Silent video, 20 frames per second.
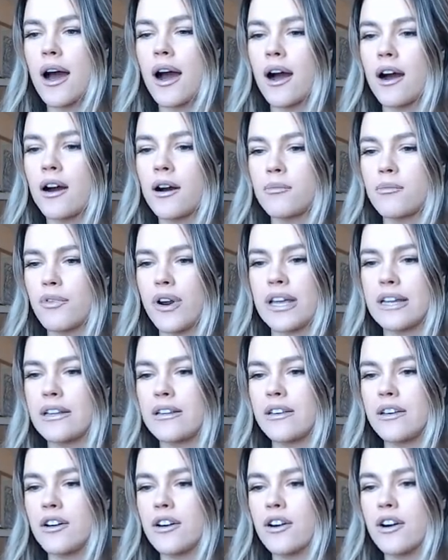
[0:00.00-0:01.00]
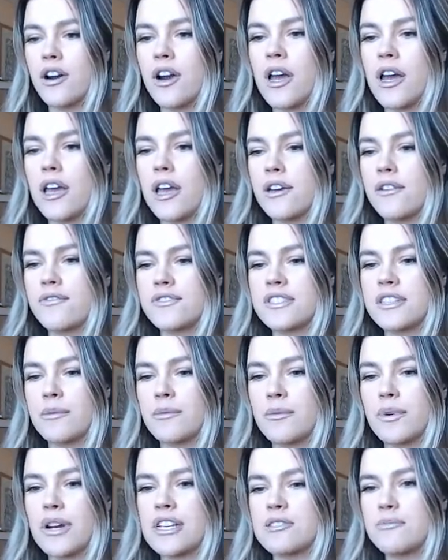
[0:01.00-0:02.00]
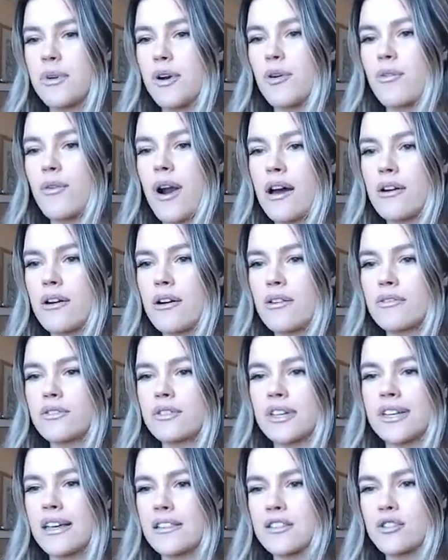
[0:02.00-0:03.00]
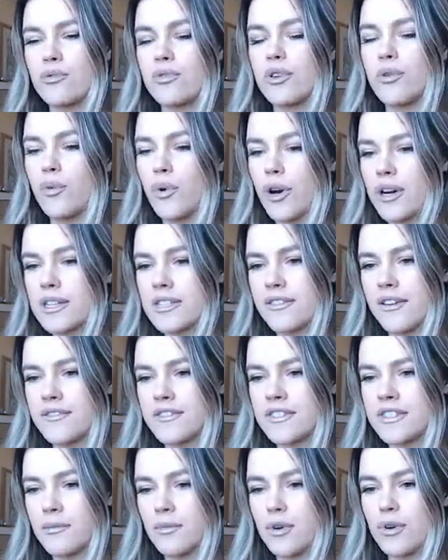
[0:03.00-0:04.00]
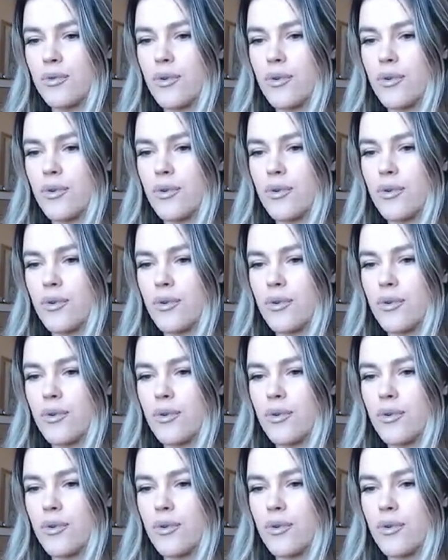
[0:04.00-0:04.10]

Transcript: right here if someone has been around. Again, this only works if someone